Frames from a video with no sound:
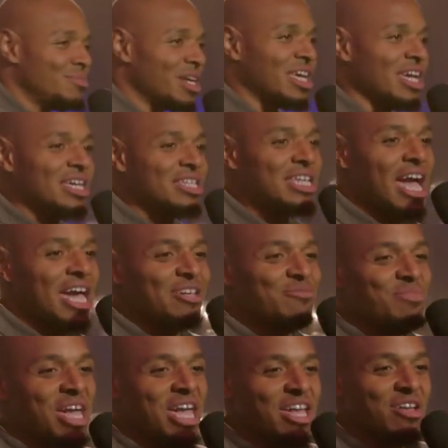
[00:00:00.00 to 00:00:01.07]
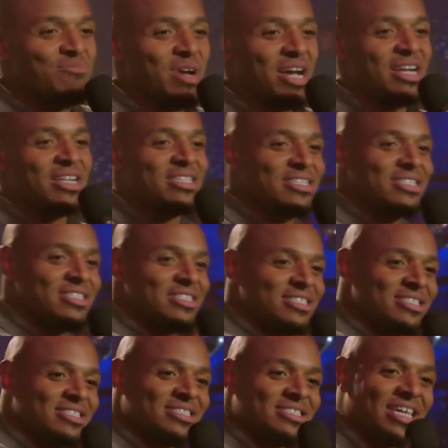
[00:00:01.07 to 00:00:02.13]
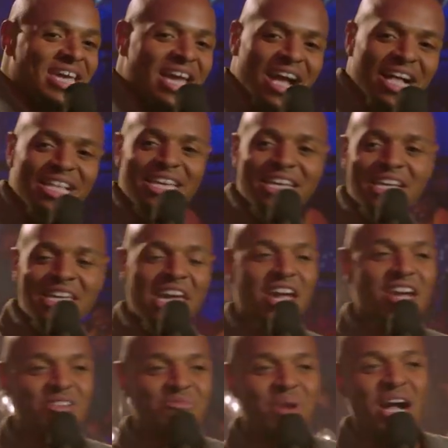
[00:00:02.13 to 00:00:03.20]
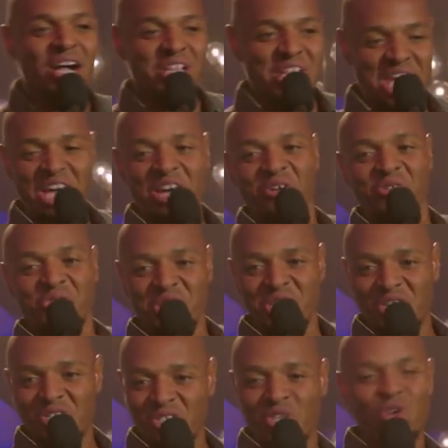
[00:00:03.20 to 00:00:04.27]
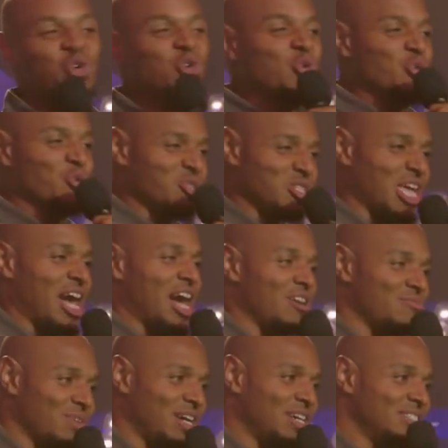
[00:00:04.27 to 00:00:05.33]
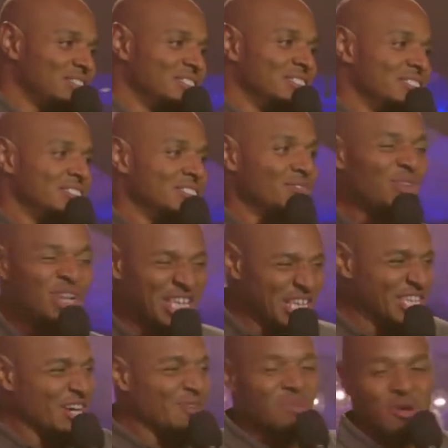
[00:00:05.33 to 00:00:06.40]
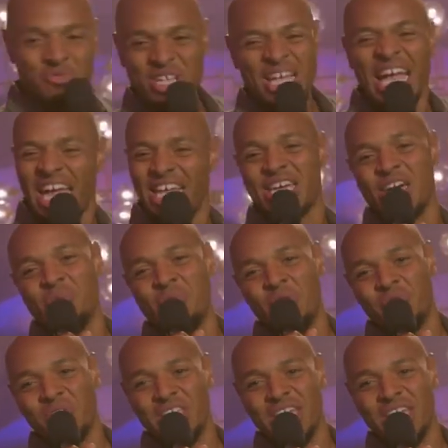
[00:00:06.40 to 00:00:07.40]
Kids got it made, man. They out here caring about health in the schools now, man. We didn't come up with that. I ain't come up with